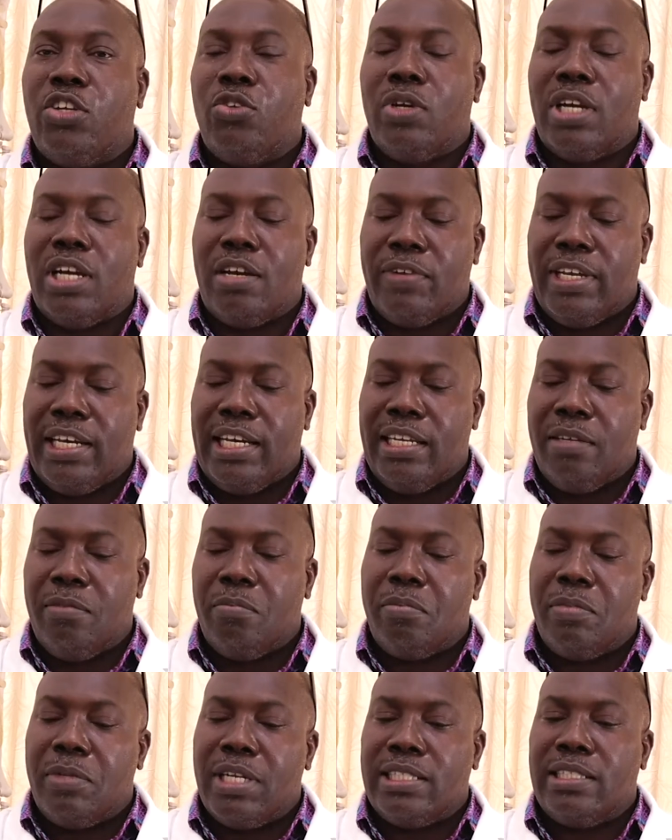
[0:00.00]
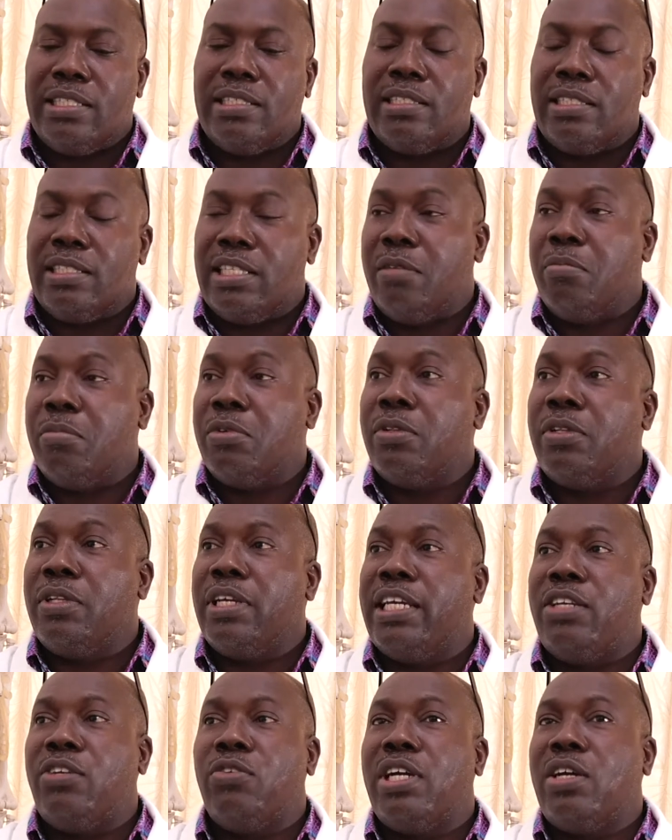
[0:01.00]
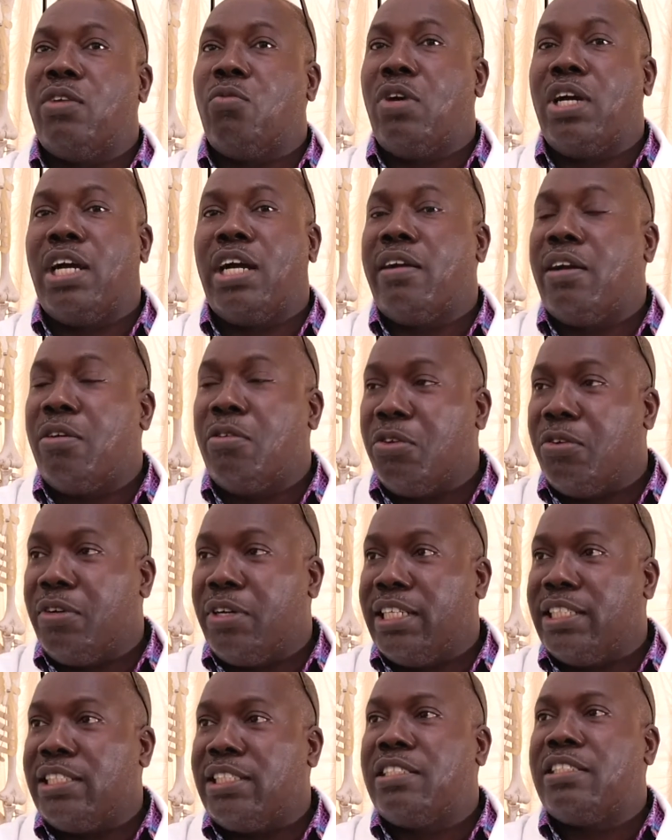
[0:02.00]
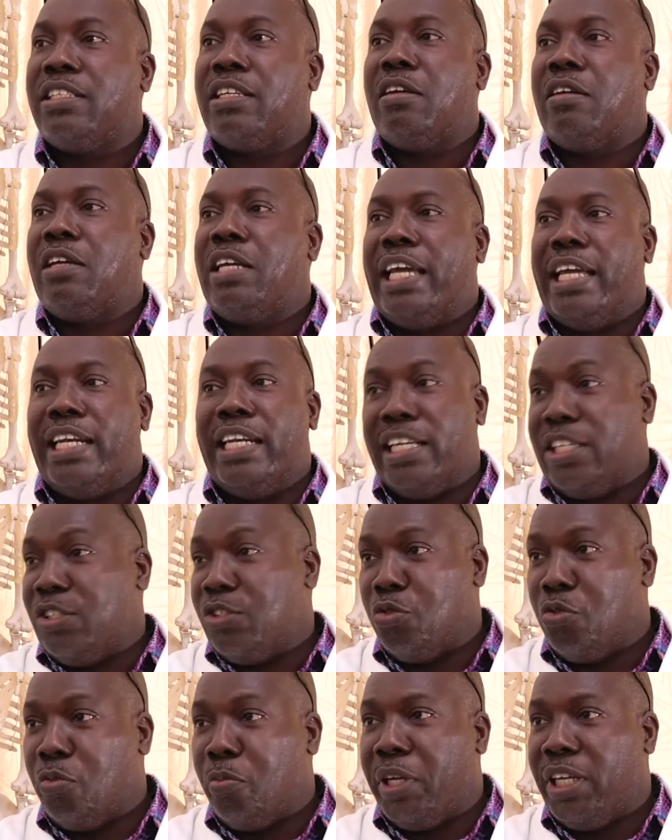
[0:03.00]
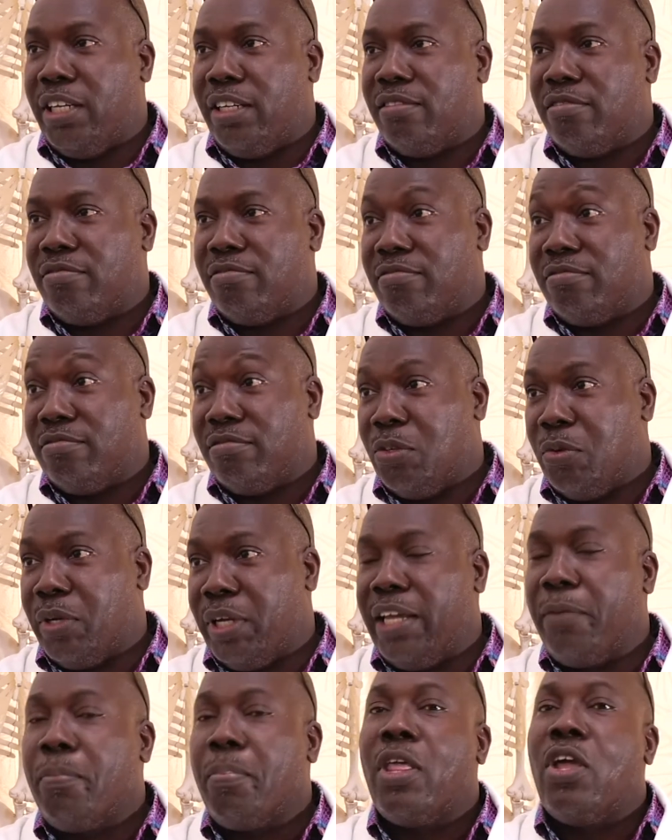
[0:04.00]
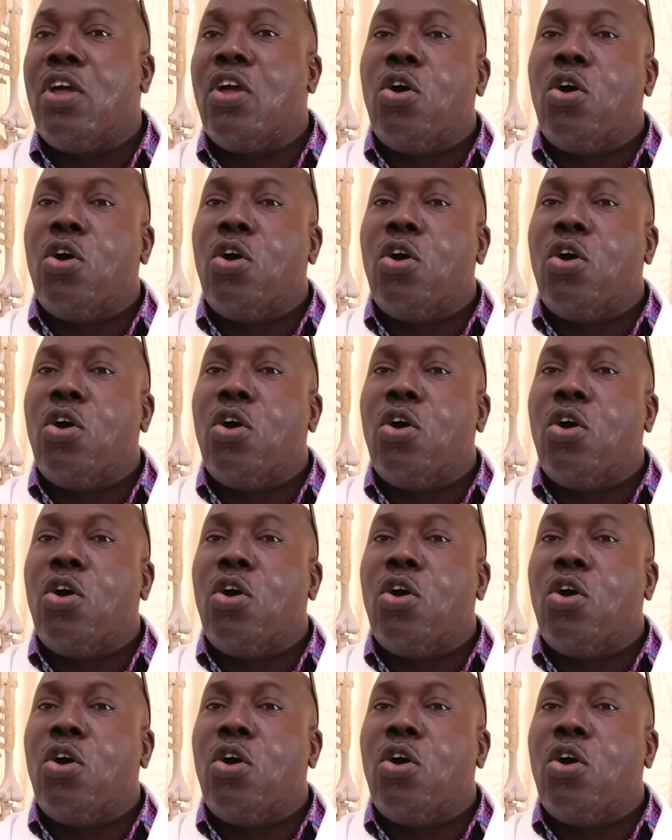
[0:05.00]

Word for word: You have a limb that is stable, and you can walk around on it, okay. and there is no pain. Okay? Okay?